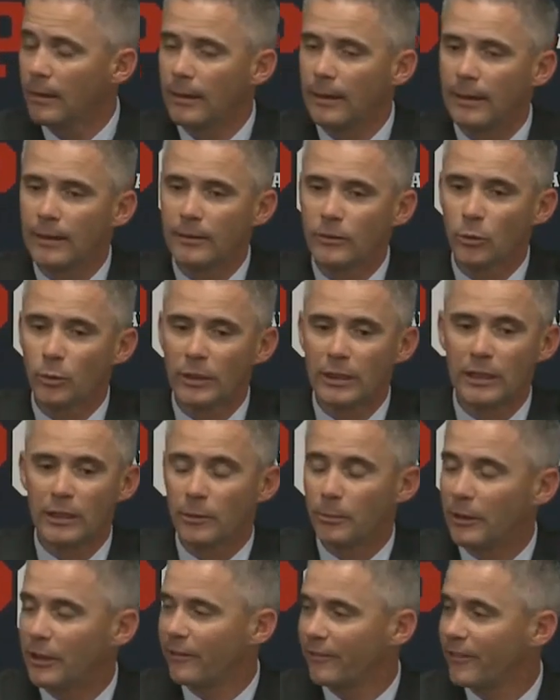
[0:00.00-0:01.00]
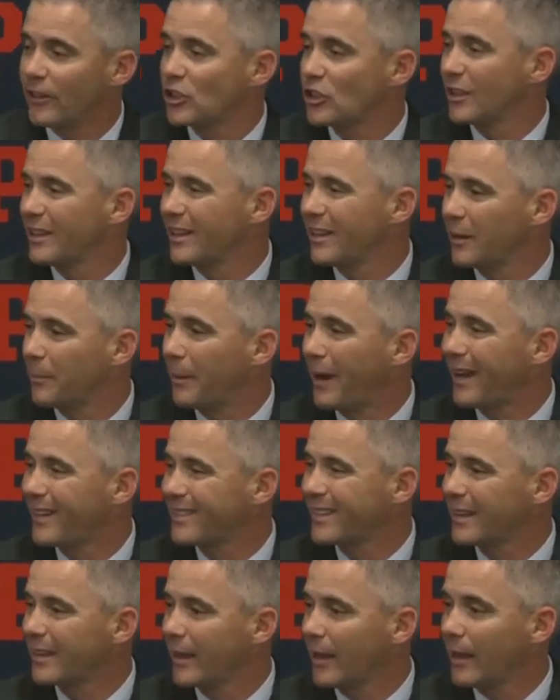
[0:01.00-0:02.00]
Uh, we need to be efficient in the
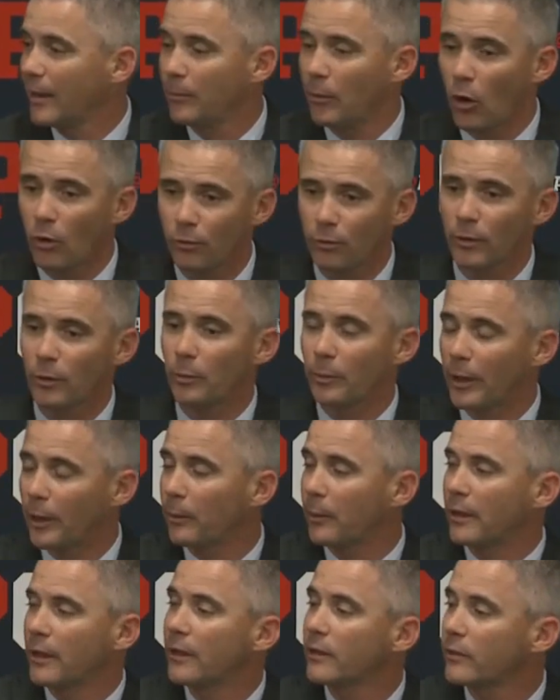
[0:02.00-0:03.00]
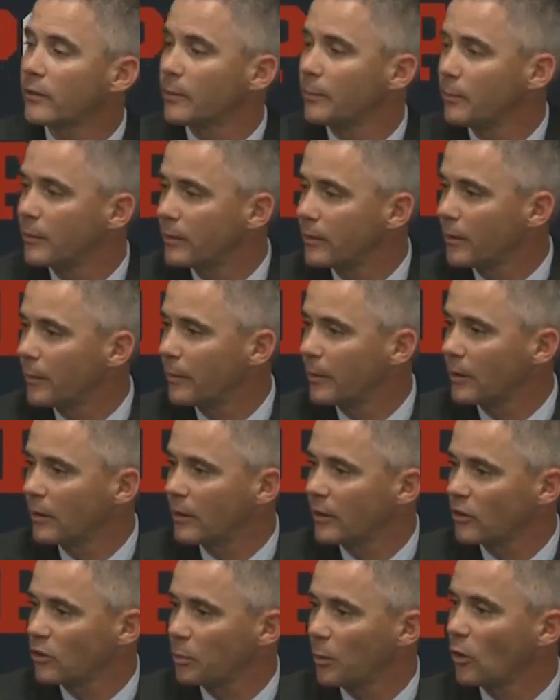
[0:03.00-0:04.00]
passing game. Hopefully we'll be able to hit some, some
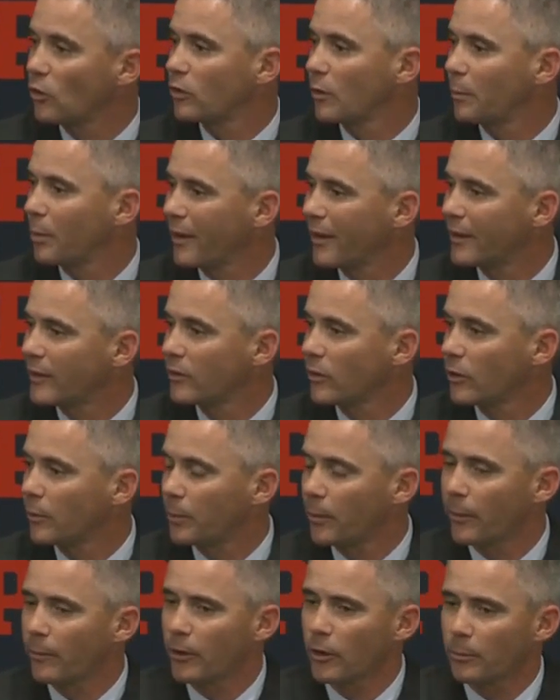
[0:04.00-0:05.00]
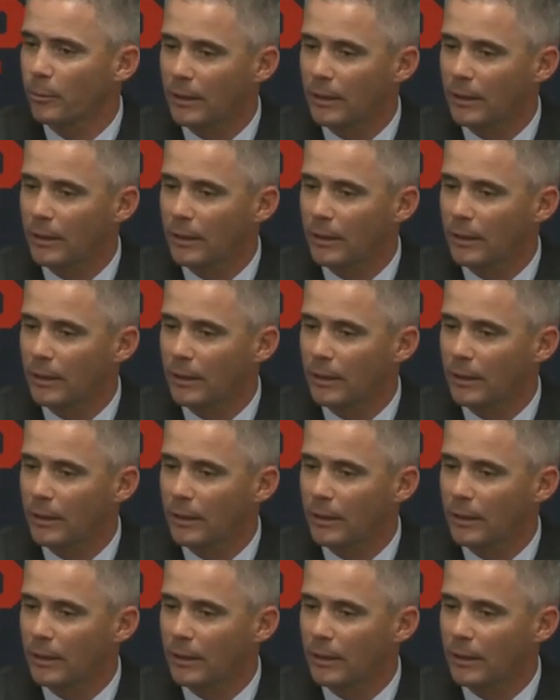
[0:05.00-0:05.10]
explosive plays on the perimeter.